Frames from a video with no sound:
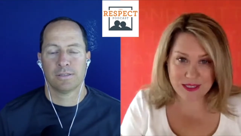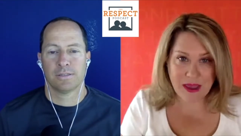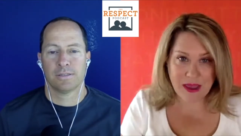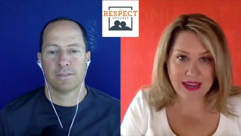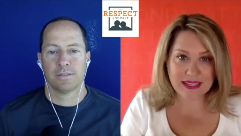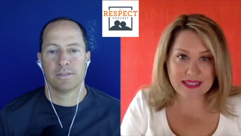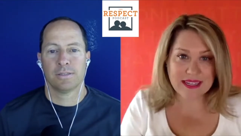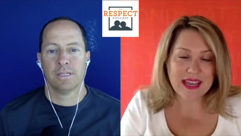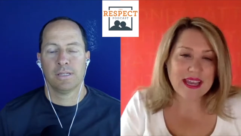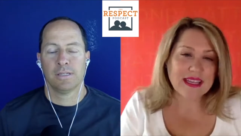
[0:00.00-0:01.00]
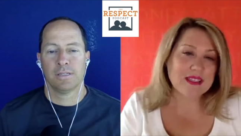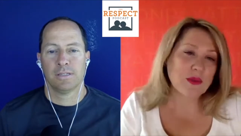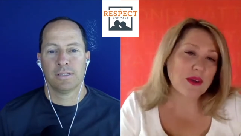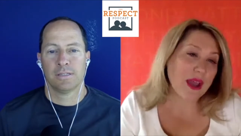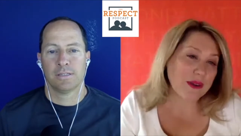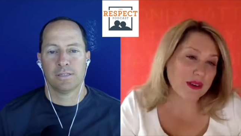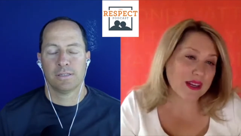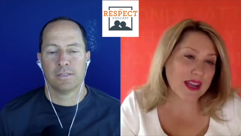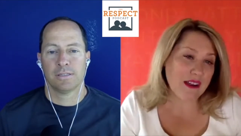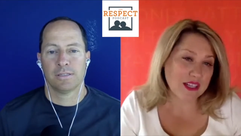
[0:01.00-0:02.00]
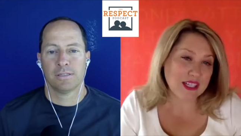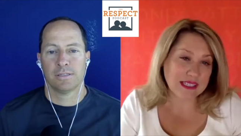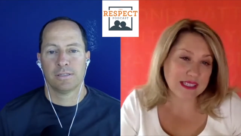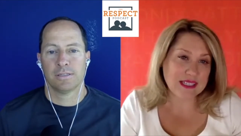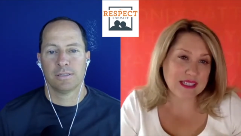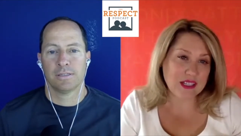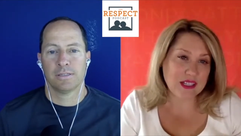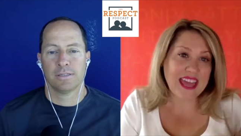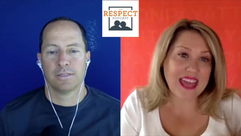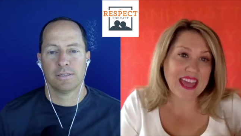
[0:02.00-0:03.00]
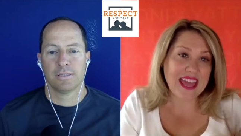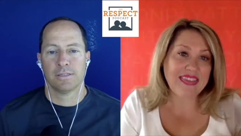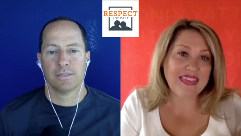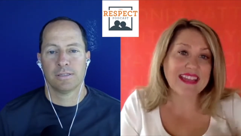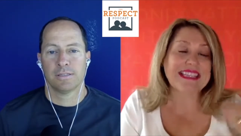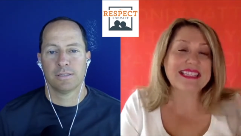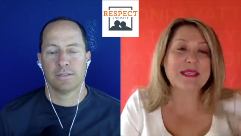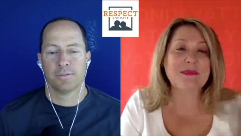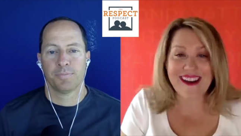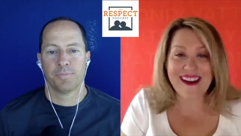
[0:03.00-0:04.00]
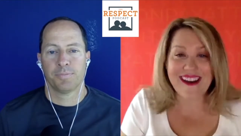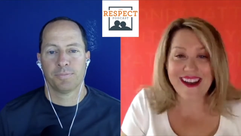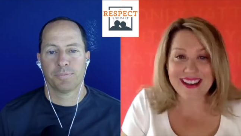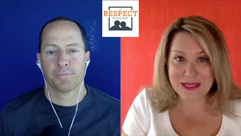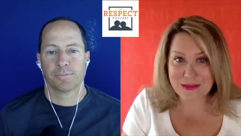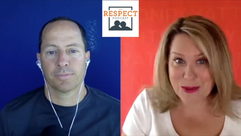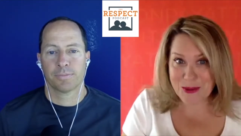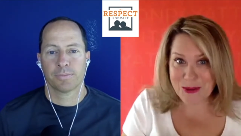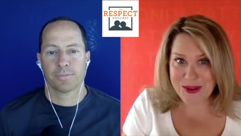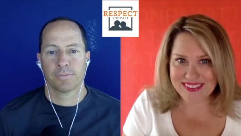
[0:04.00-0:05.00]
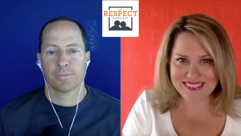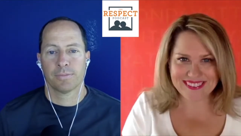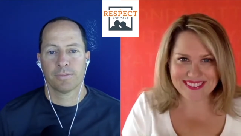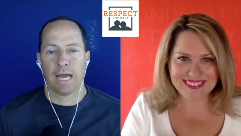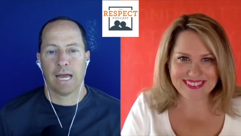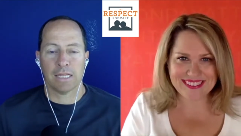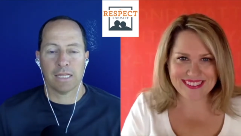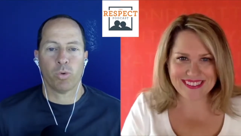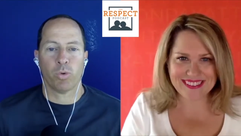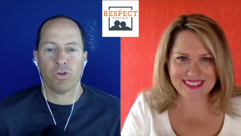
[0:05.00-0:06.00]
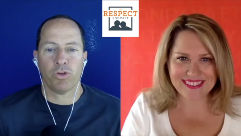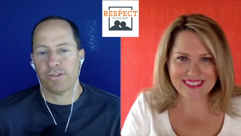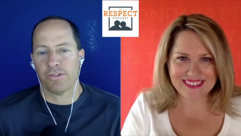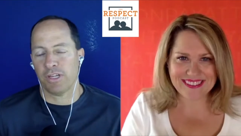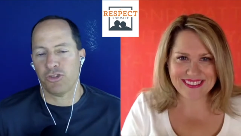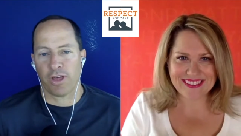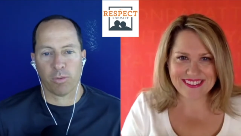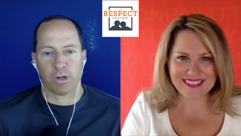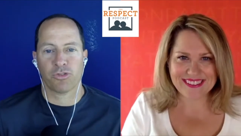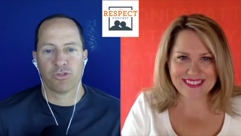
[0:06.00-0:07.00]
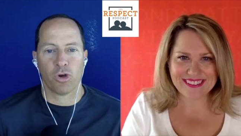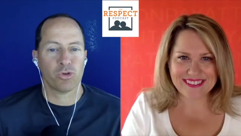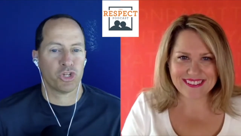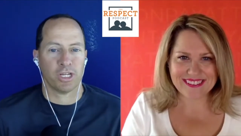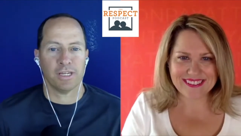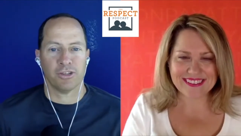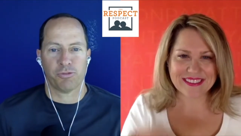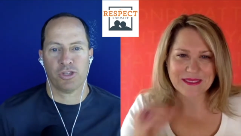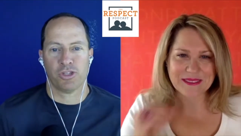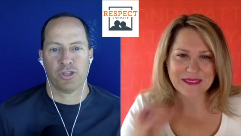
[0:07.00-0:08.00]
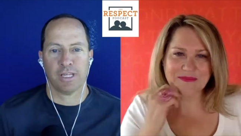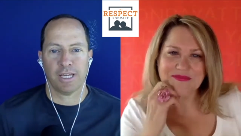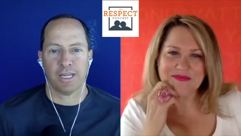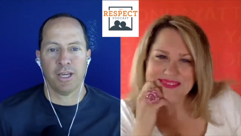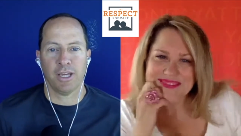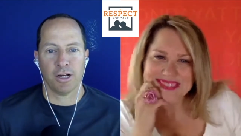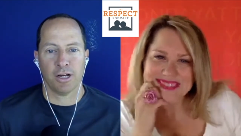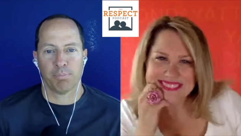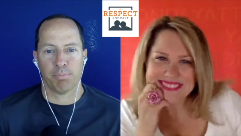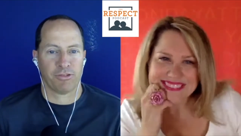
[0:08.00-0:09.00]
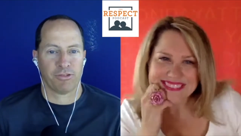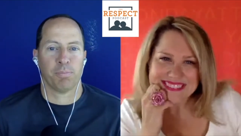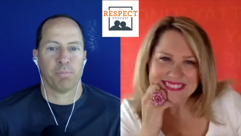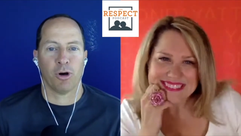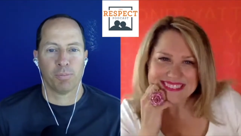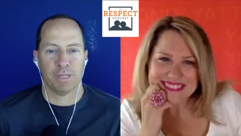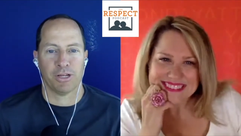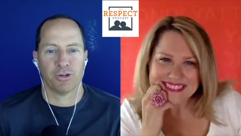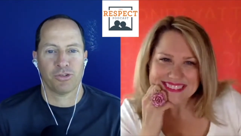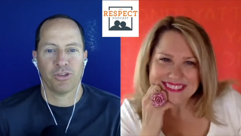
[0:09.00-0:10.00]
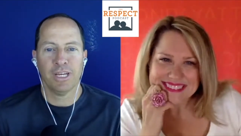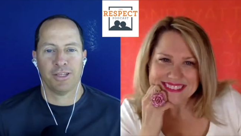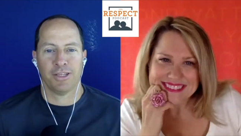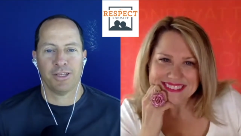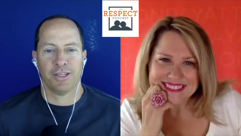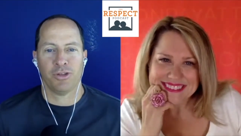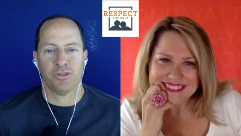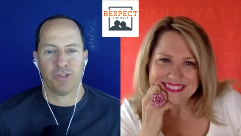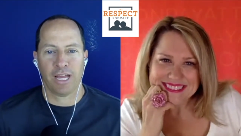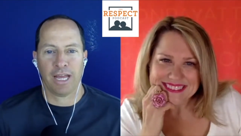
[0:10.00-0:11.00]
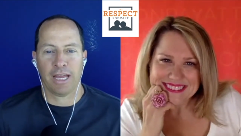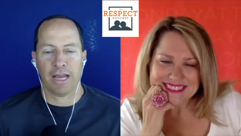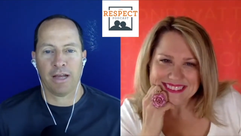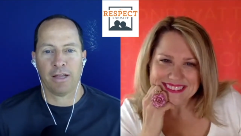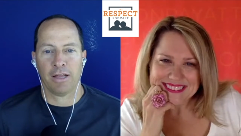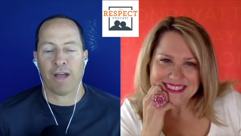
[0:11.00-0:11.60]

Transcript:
Speaker 1: of respect. And so, what I want to encourage our listeners to do is can they listen with their eyes more?
Speaker 2: I love it. We used to teach that when I was coaching, especially young basketball players. Uh, you'd say, hey, uh,